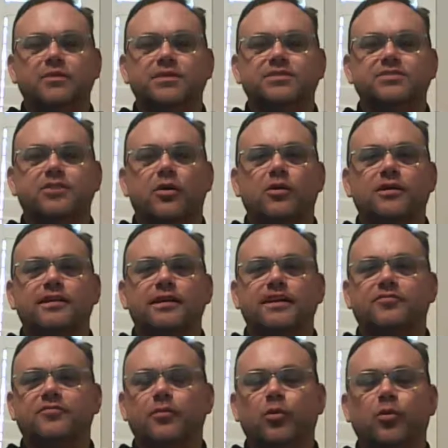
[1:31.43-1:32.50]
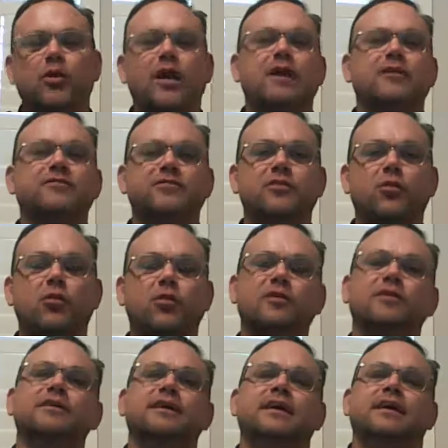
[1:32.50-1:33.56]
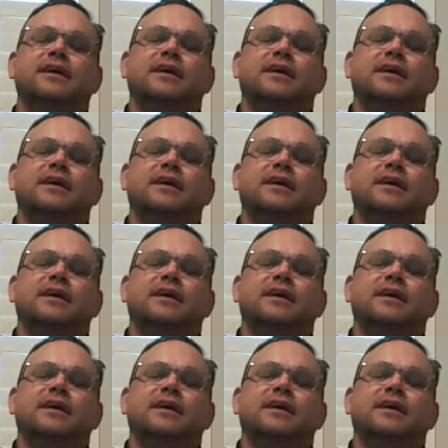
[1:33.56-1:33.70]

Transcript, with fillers: We started it from ground floor.